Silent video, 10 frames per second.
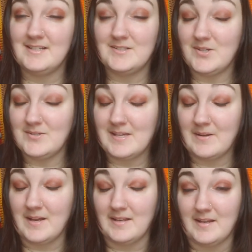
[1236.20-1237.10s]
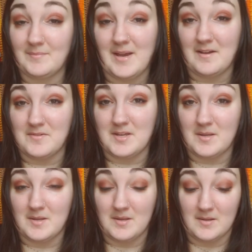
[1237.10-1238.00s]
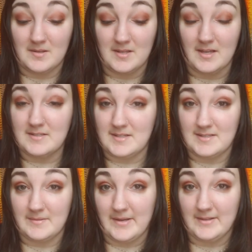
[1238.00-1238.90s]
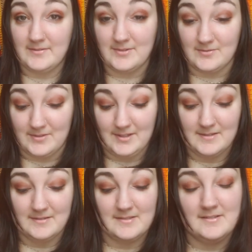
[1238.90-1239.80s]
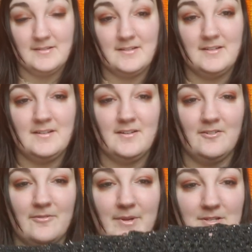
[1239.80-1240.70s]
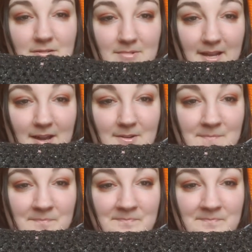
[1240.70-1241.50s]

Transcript: turns out I ended up having a decent amount left over for my Juniper Cowl.